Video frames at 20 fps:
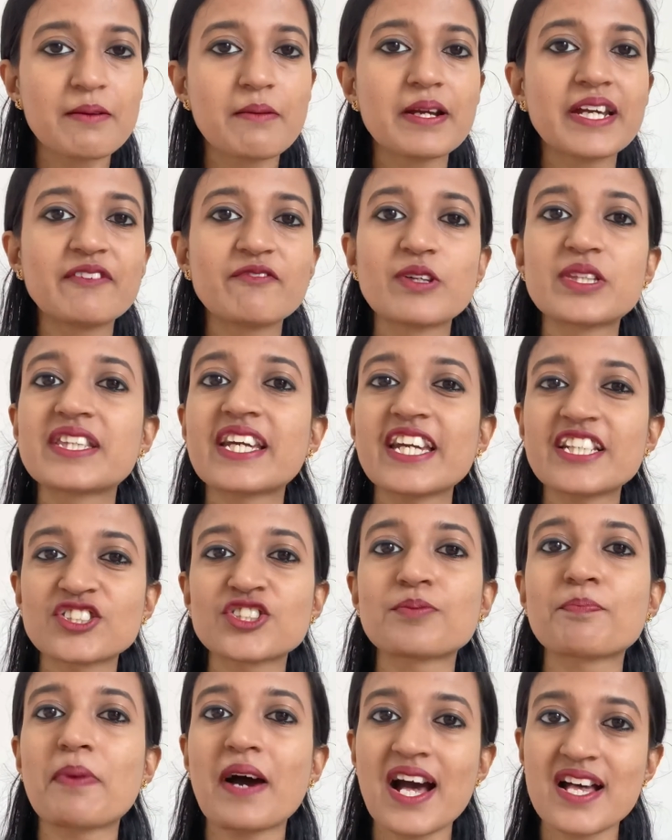With
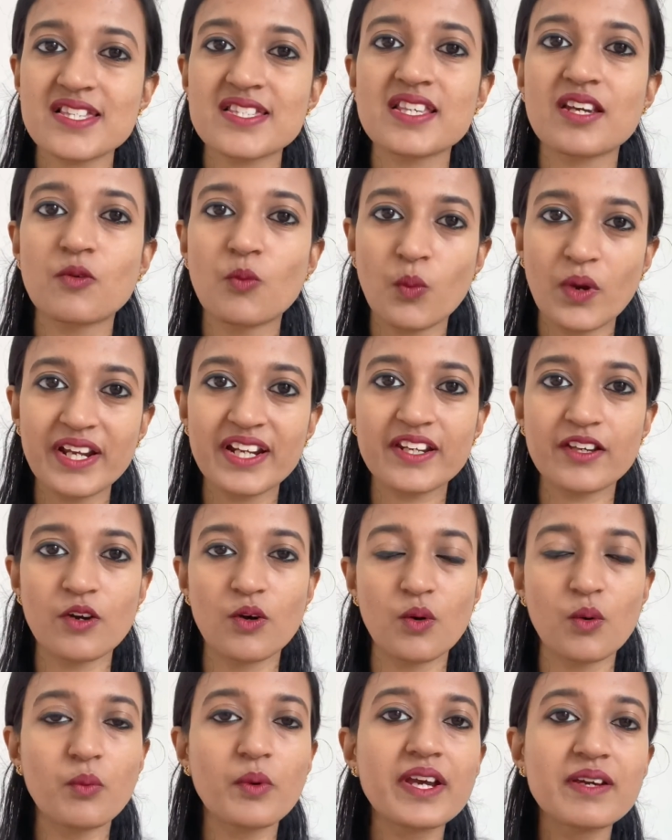each passing
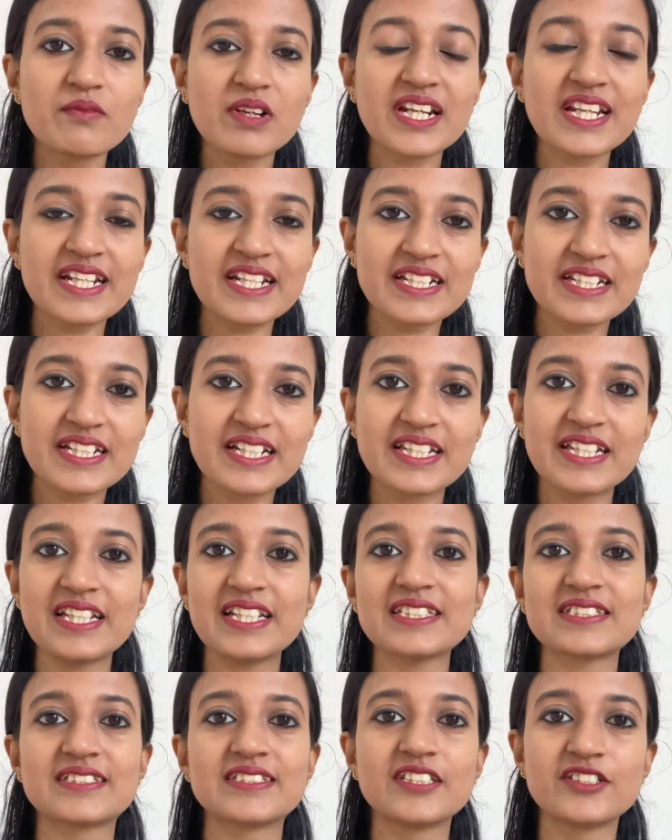video, we will
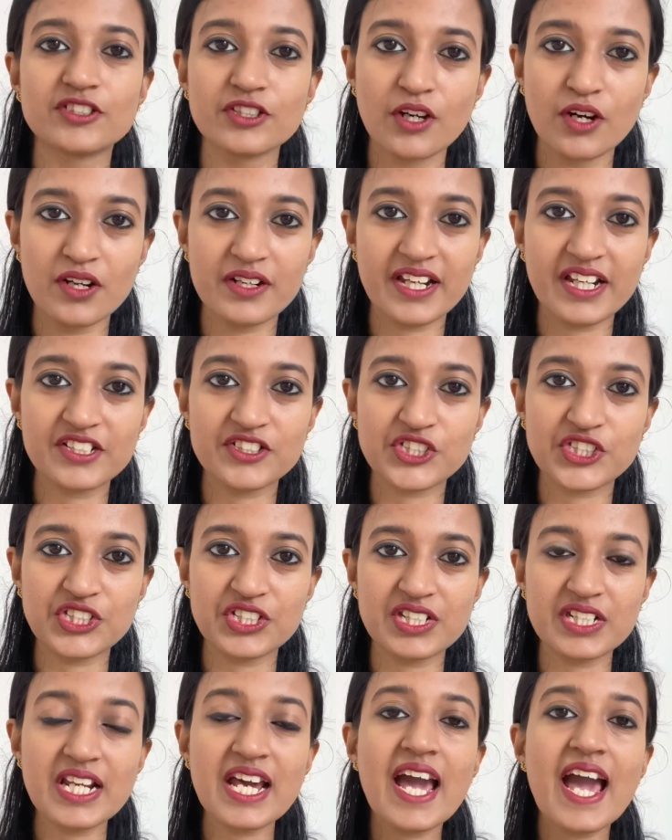increase the
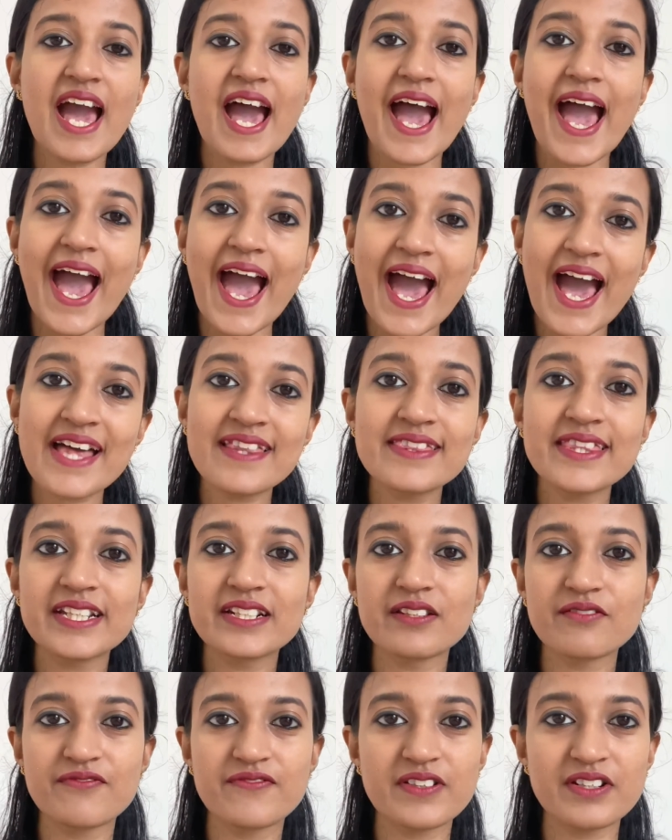duration and the
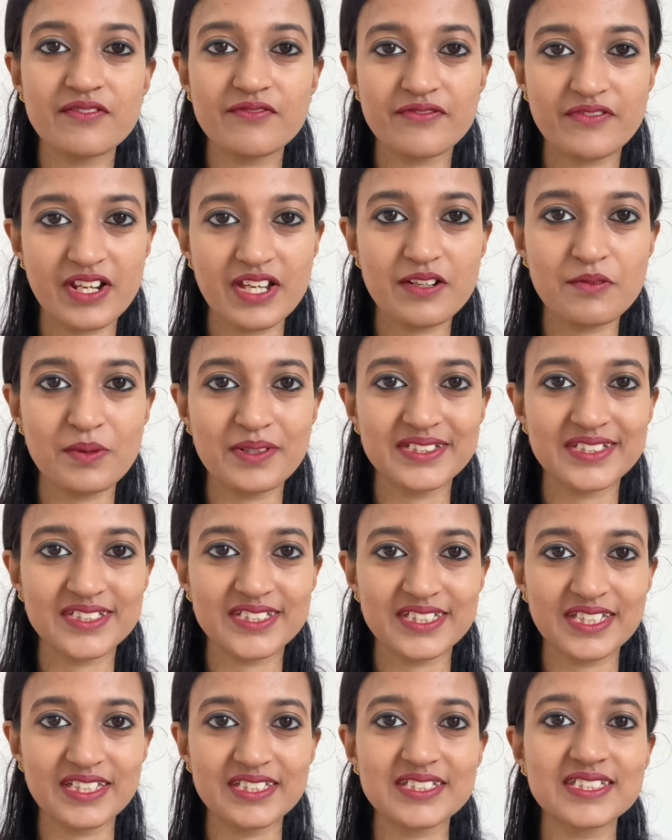different
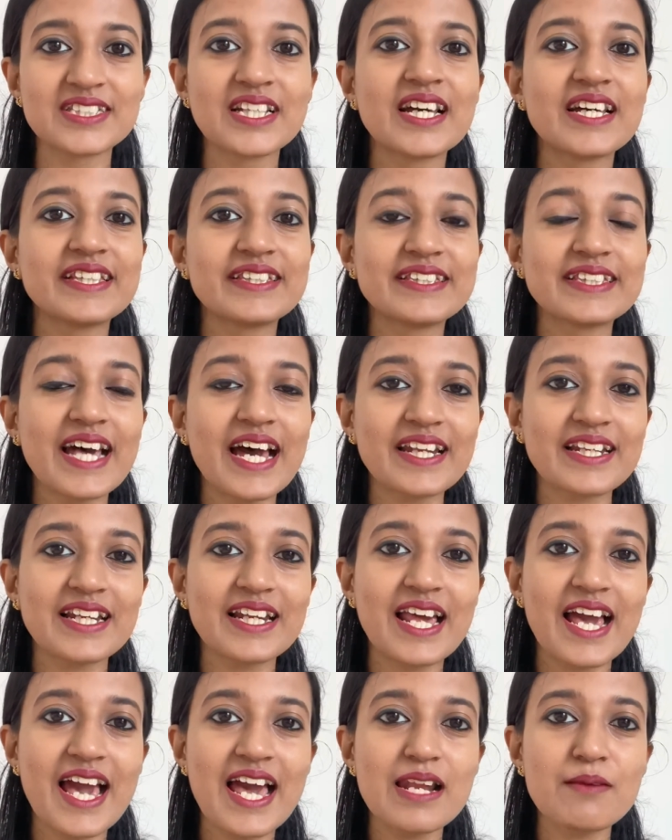frequencies that will
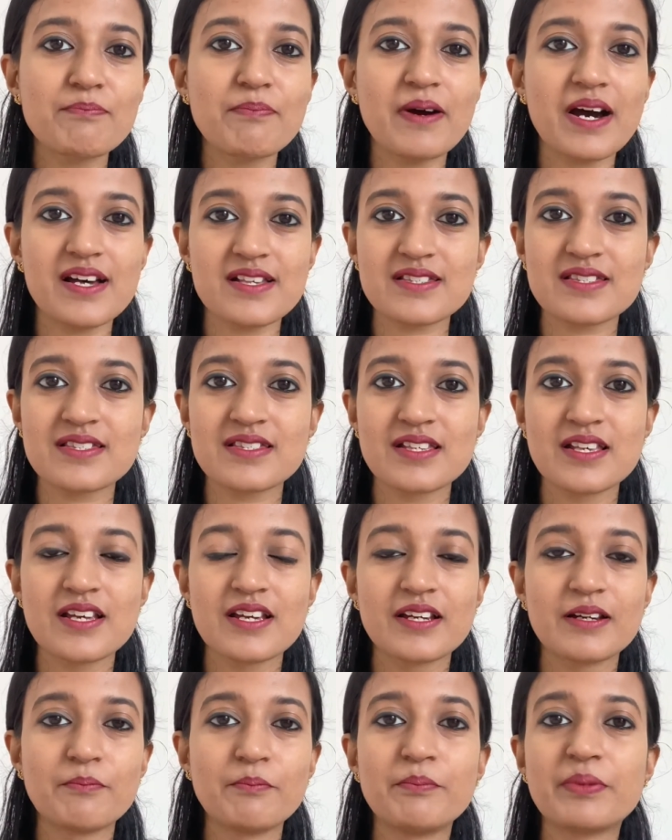help us
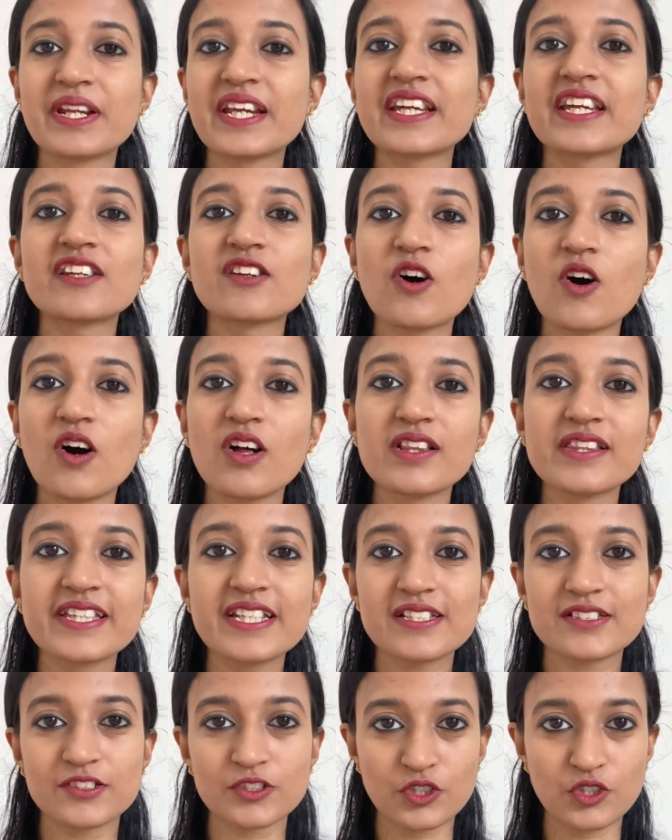bring in all
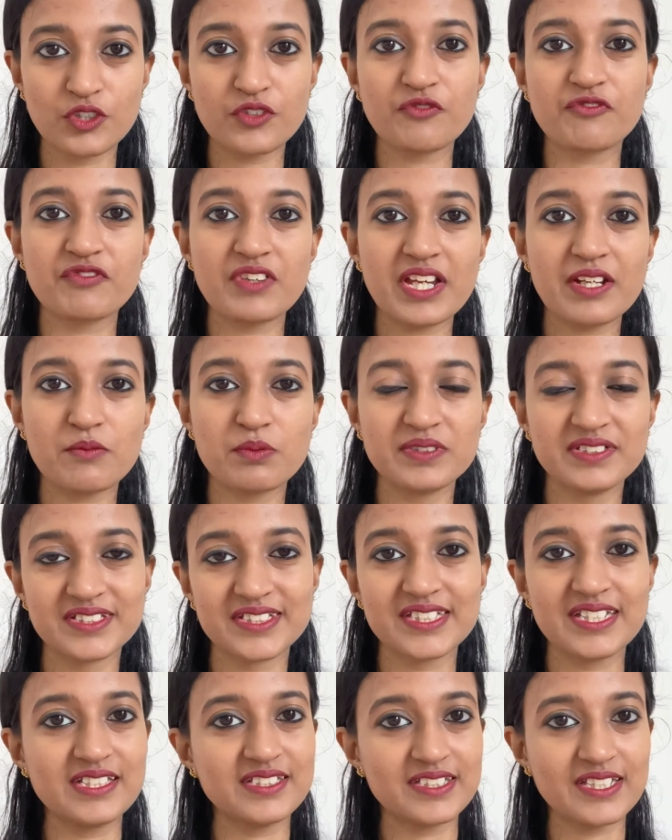these good
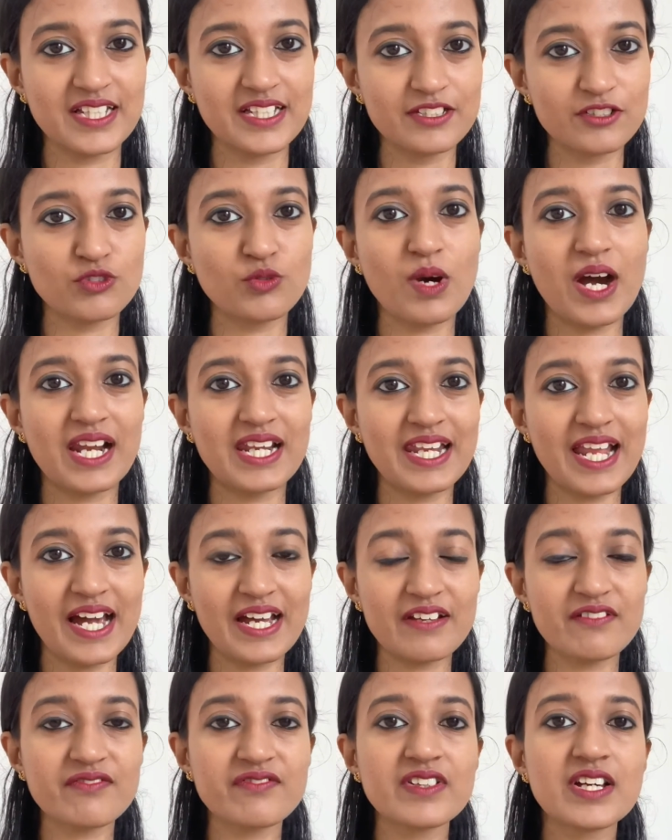frequencies into our
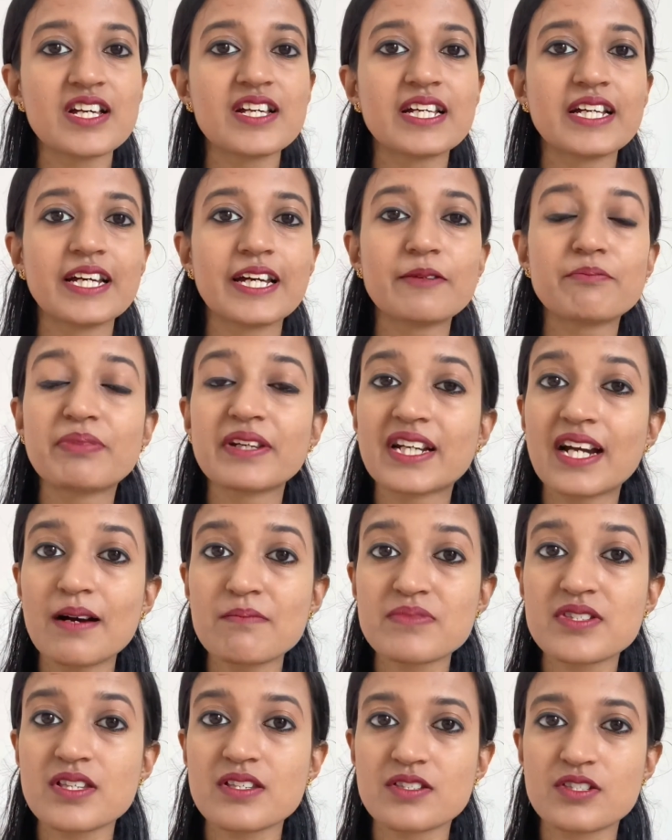life. It
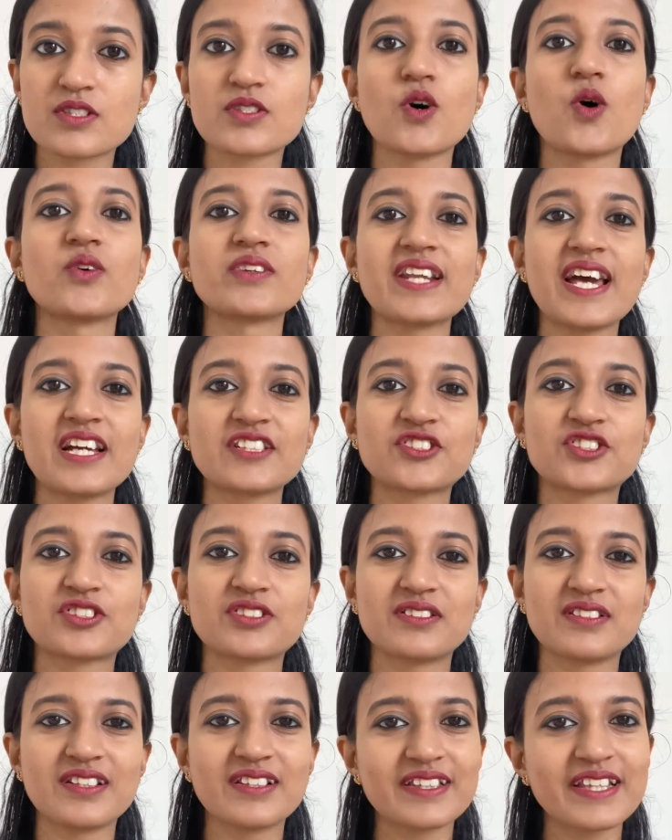becomes so
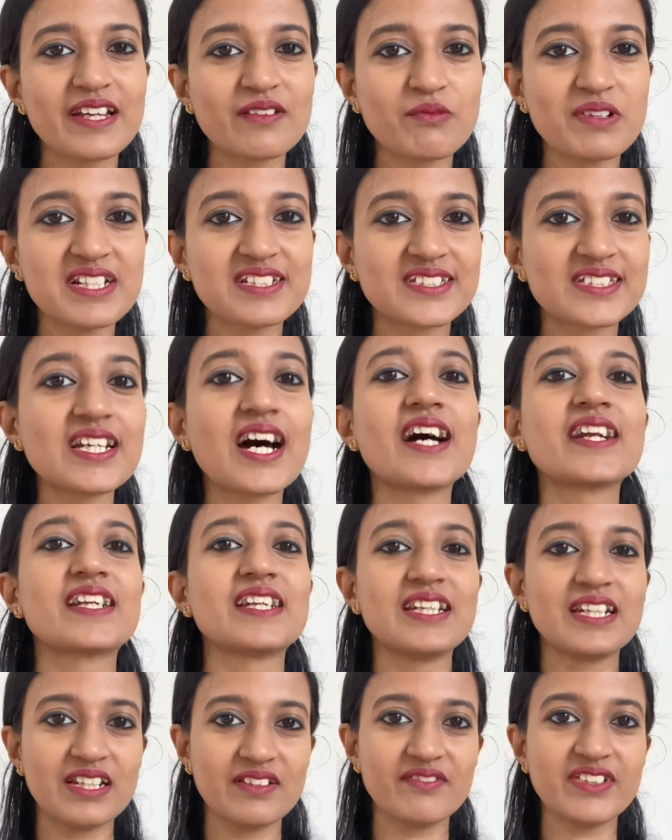natural that we start
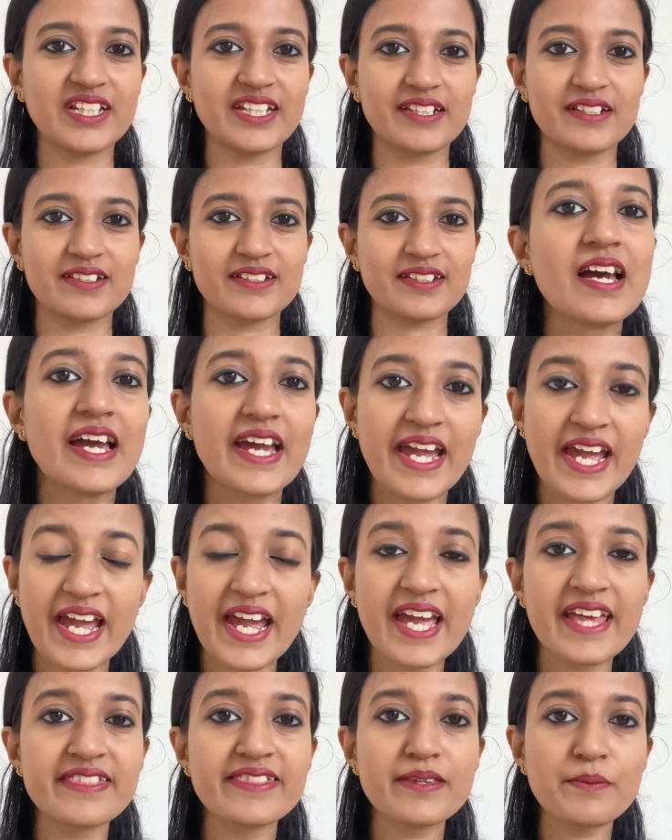living it.
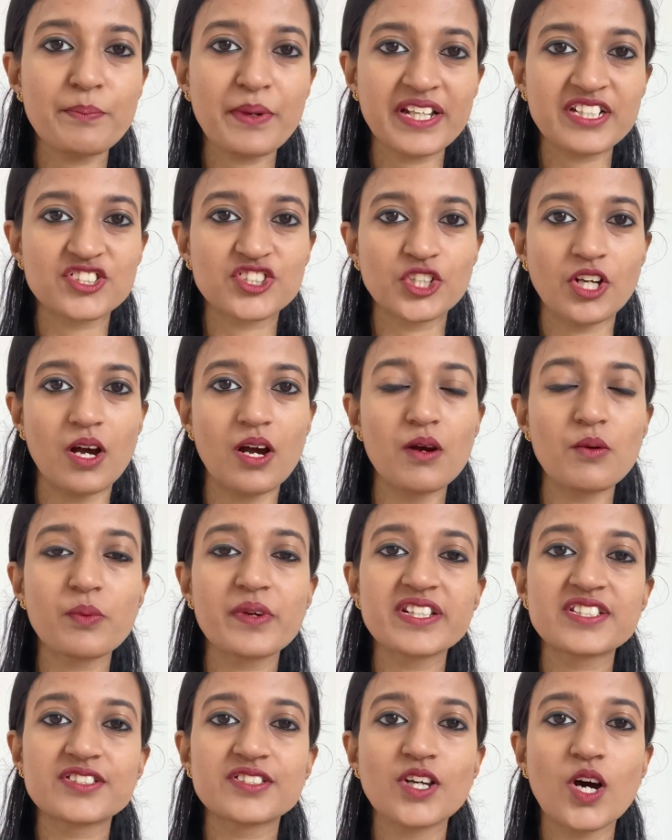In the picture,
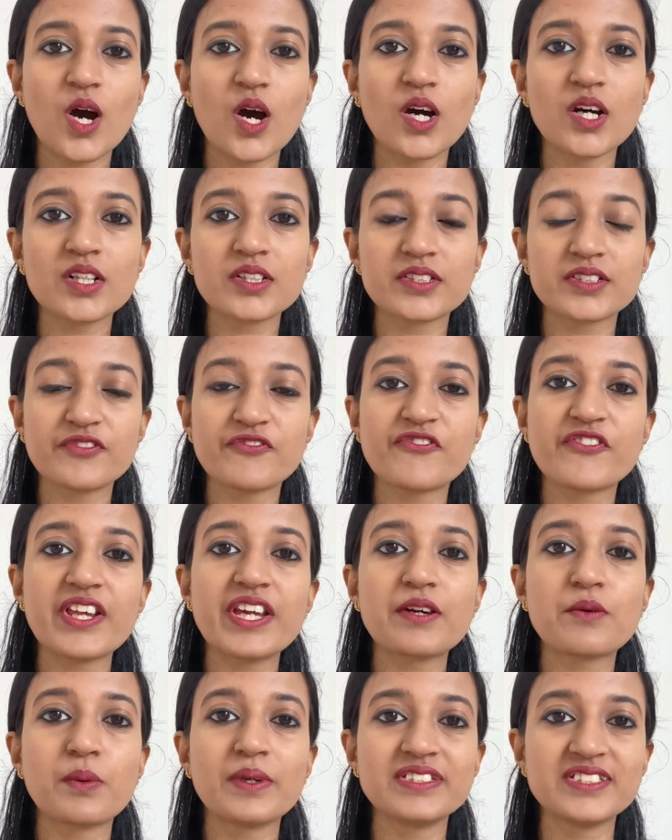we saw the
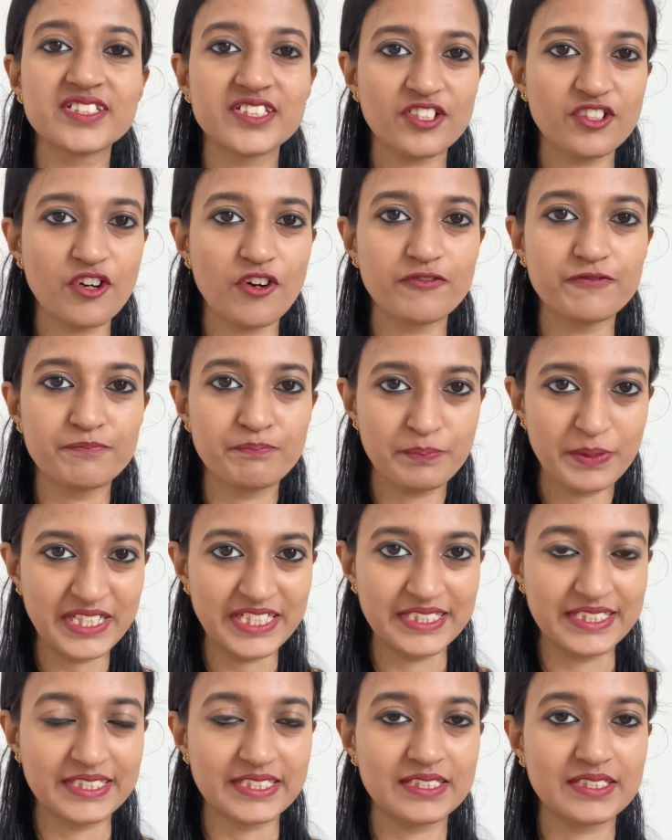frequency of
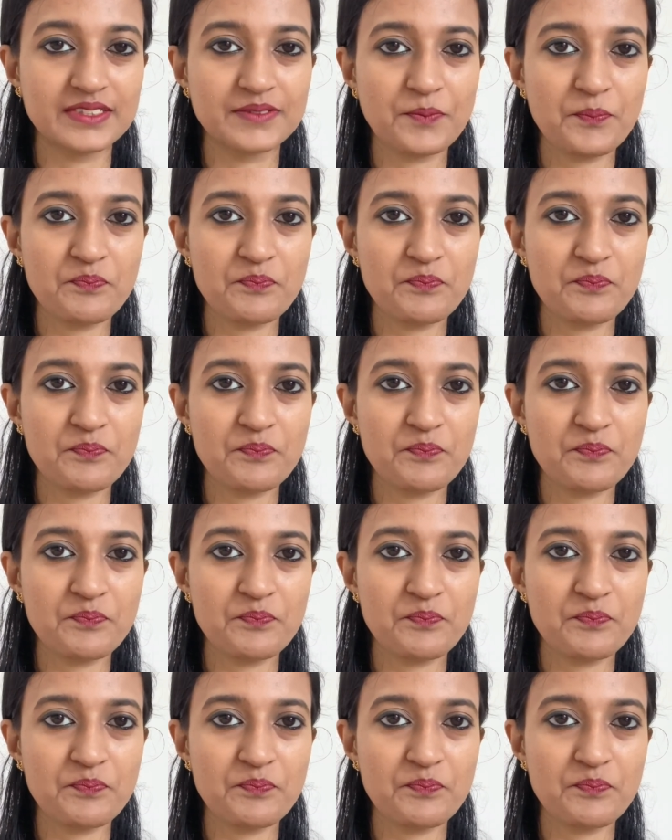peace.